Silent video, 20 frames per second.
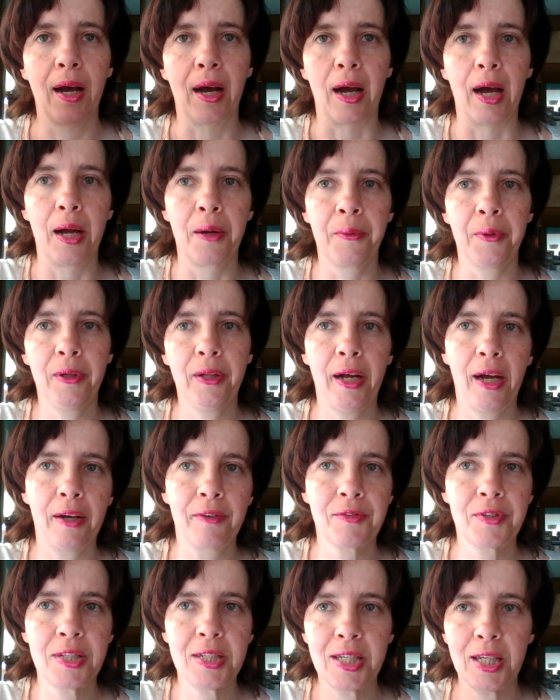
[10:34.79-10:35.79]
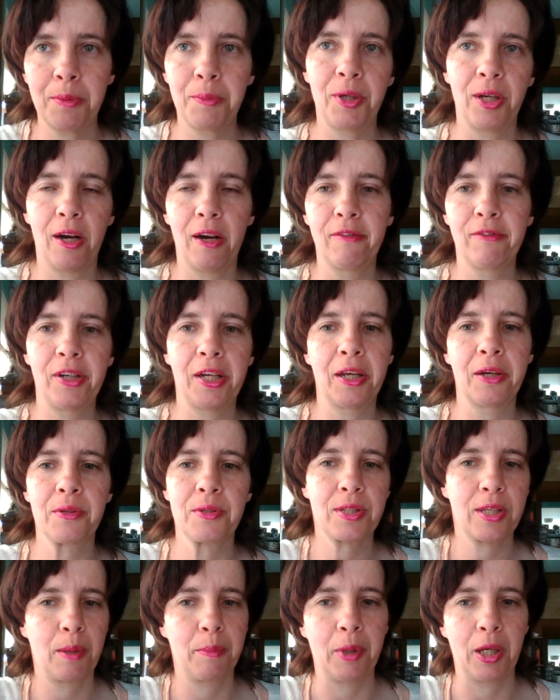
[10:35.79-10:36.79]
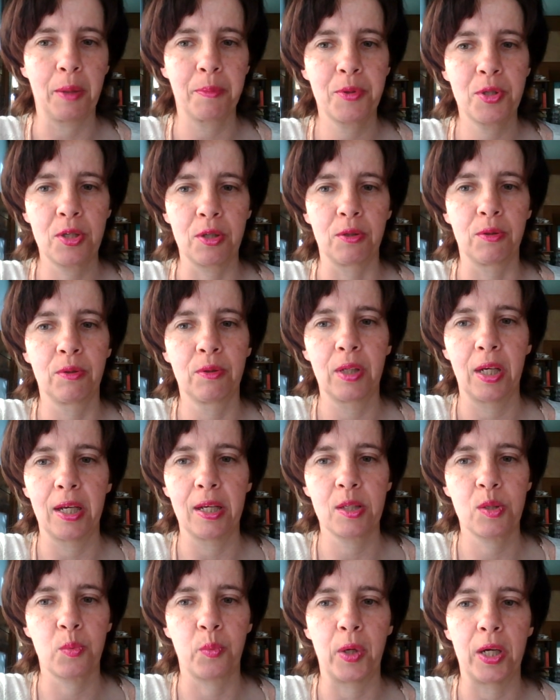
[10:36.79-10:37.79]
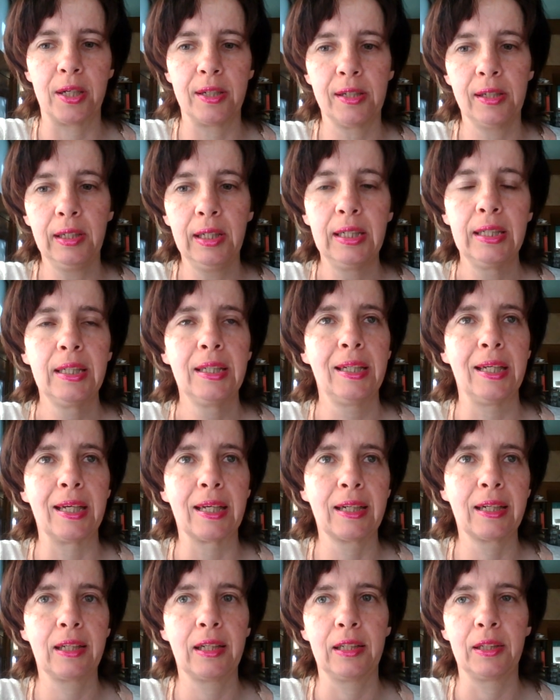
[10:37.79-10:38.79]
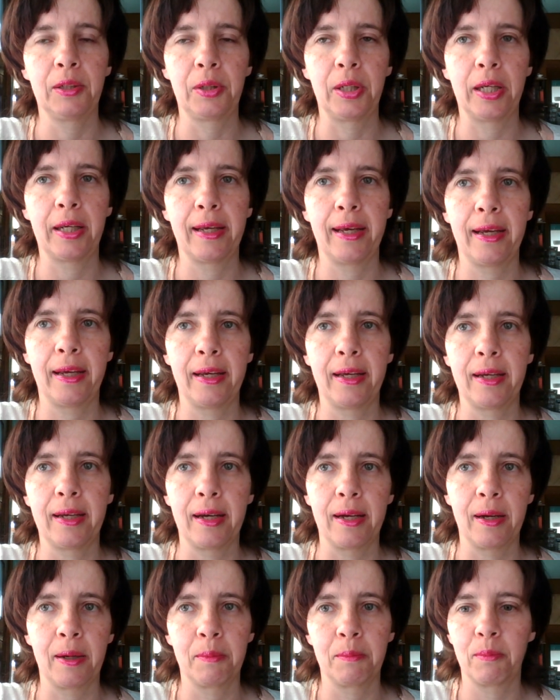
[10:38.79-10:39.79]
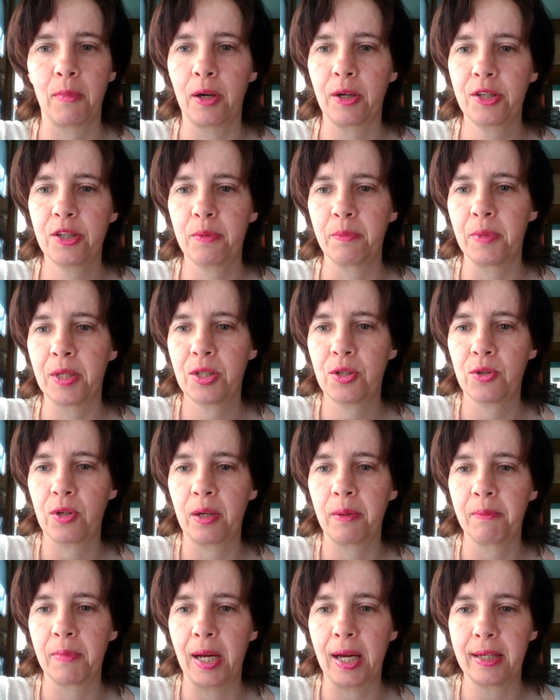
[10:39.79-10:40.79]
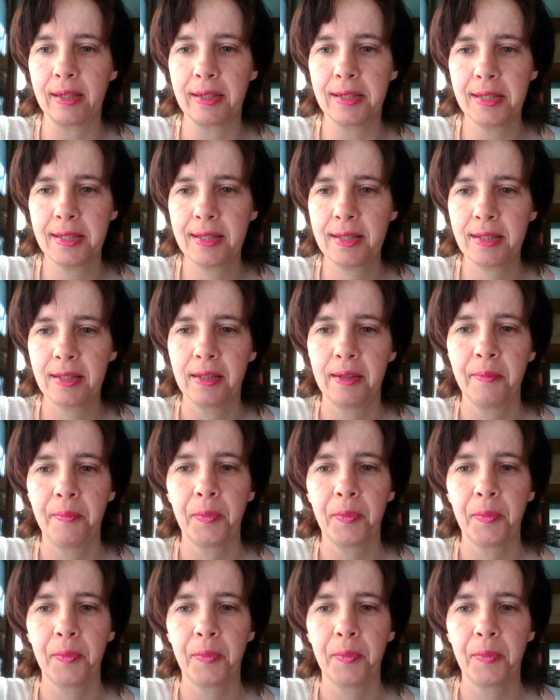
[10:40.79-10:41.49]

I will have TBR videos coming up soon as well, including a March Mystery Madness,